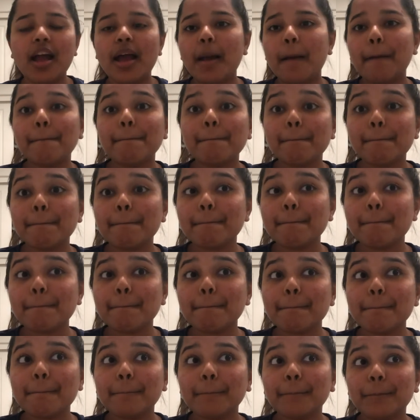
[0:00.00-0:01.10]

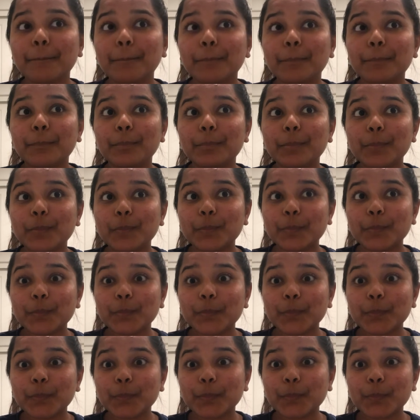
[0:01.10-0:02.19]

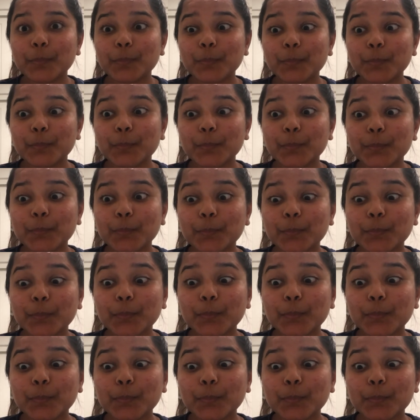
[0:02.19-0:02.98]
(no one is talking)